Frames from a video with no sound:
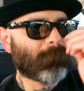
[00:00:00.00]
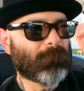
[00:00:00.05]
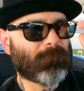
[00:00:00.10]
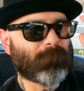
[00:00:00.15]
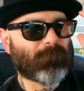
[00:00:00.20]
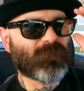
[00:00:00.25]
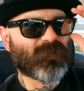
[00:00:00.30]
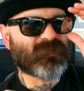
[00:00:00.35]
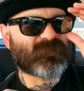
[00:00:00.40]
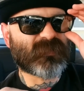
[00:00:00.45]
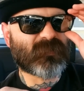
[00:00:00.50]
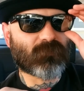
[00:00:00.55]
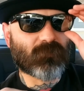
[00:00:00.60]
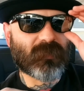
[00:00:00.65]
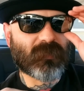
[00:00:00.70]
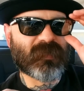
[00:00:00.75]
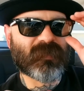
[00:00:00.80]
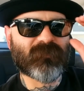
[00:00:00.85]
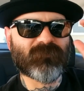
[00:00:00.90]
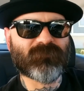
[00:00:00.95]
but they don't
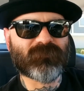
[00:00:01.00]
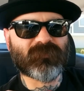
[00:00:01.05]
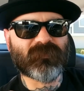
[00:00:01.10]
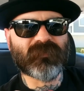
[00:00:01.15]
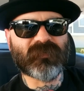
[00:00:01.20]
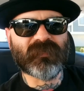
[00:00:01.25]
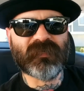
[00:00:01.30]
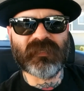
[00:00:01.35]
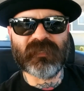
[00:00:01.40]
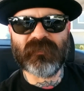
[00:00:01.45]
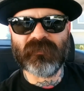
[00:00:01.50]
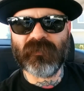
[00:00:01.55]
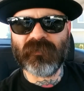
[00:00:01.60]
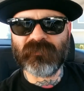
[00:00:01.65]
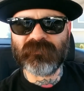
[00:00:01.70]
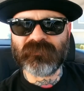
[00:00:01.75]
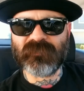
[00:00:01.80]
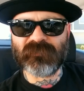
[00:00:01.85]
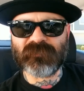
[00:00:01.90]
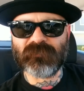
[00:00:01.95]
have any
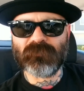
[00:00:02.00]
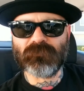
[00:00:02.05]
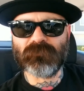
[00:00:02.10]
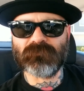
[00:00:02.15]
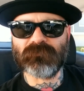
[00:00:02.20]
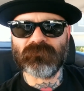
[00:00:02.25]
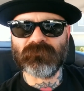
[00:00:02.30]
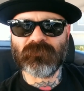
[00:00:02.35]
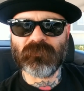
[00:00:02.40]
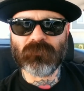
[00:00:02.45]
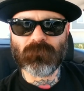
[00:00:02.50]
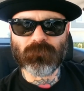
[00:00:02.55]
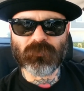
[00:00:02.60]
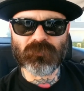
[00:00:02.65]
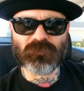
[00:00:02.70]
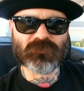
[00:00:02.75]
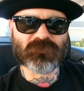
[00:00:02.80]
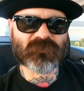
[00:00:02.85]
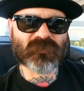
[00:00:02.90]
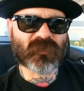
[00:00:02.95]
content. They don't
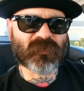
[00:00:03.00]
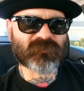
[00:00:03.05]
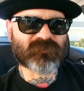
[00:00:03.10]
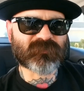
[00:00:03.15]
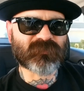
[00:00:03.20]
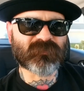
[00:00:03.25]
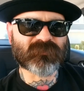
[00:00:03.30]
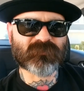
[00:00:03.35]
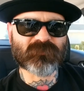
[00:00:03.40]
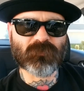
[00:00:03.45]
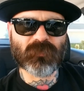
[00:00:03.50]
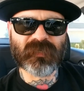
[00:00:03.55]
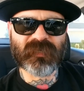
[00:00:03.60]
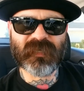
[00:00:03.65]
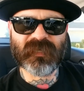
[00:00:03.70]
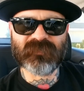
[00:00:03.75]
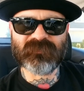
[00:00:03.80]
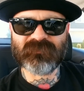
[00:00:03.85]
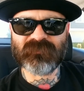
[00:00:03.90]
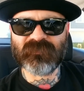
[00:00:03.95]
produce content, so I
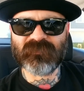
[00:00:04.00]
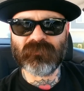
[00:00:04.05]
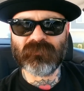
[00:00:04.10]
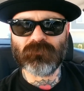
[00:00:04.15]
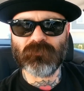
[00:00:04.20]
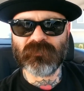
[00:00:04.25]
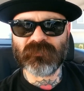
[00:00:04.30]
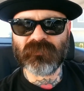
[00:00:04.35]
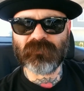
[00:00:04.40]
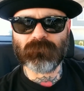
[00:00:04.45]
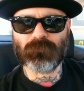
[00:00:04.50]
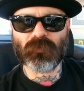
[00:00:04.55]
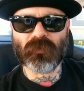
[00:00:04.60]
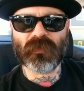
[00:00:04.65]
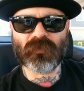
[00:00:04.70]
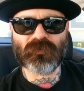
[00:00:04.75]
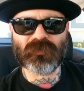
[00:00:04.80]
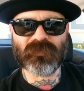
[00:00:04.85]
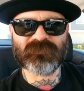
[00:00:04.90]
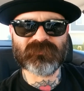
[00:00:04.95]
can't see what their
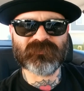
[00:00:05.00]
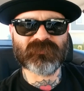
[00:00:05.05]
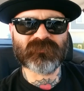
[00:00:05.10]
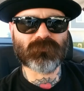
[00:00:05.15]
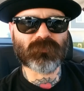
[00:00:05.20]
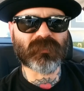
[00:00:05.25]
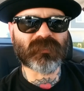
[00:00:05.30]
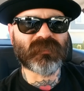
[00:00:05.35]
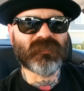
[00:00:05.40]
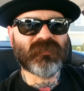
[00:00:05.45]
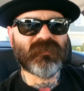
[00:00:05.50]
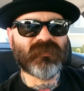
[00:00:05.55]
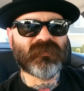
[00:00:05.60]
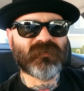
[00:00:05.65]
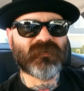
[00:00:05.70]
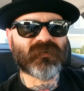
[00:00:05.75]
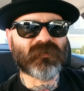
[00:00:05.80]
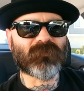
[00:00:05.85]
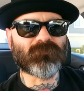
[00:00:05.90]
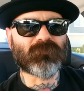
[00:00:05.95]
progress is. But
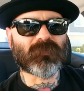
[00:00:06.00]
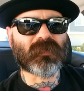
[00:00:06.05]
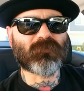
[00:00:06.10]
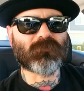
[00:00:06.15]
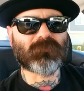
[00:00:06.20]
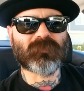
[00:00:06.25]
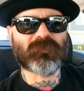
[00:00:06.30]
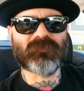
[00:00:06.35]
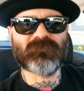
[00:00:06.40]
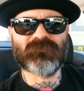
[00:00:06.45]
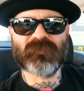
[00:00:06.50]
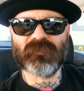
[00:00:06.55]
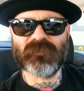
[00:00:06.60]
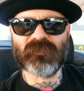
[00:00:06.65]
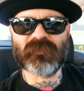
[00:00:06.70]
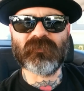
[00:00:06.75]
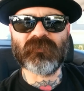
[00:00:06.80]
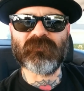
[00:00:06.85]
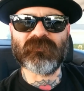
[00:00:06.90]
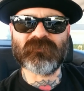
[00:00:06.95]
I would be very
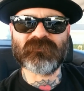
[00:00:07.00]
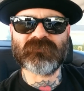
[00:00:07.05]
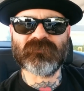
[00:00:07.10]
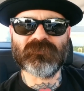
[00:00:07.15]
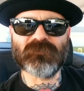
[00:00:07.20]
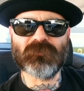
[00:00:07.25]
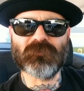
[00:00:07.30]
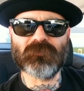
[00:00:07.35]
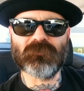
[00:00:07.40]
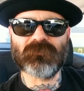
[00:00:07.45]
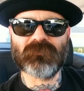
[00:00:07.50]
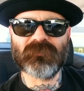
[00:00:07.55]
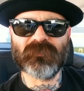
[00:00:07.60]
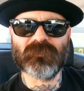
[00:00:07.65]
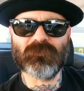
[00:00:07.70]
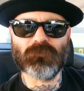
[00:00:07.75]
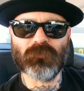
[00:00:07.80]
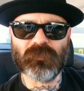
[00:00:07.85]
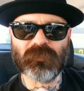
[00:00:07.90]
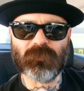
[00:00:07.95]
curious to know
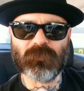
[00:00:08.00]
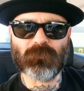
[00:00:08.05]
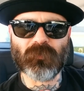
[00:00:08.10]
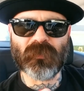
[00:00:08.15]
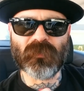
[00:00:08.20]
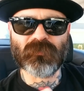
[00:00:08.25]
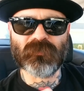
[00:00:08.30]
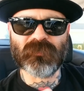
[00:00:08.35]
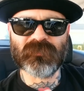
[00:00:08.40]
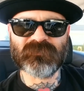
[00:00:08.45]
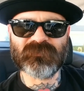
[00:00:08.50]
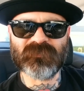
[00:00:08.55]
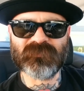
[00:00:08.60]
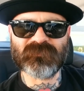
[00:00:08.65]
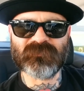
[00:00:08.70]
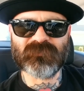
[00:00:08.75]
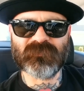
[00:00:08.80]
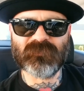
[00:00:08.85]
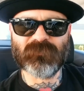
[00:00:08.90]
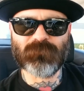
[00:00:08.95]
what your progress
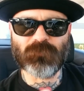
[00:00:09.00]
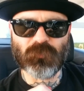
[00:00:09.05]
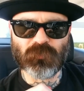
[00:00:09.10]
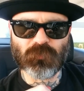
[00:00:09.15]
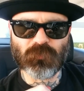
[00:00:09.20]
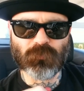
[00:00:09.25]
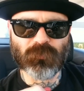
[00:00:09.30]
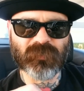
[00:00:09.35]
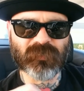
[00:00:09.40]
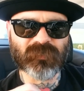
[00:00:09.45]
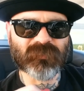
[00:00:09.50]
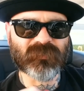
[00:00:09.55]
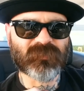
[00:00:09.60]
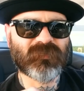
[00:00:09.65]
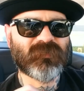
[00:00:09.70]
is if you're doing it.